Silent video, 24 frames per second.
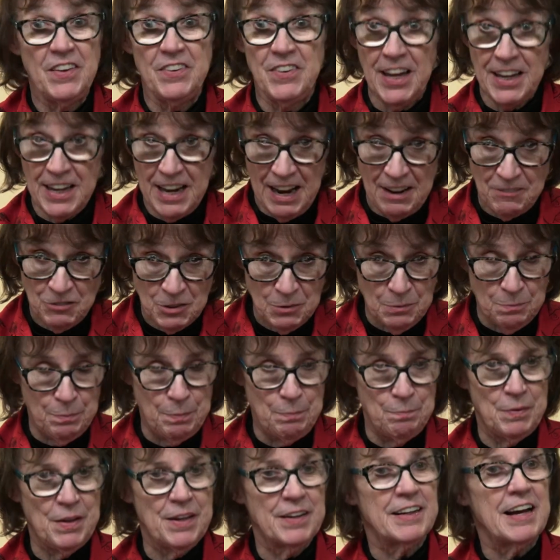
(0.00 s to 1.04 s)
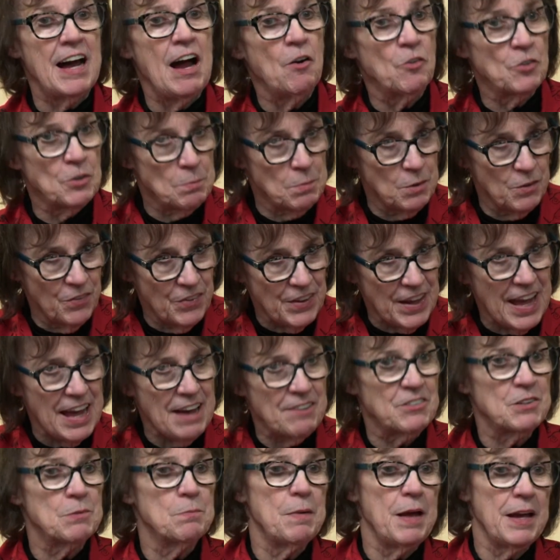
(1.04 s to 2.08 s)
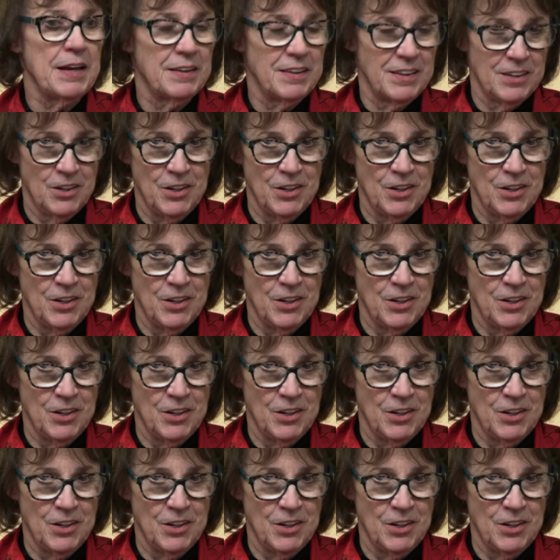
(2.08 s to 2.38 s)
they have to be accountable, they have to make,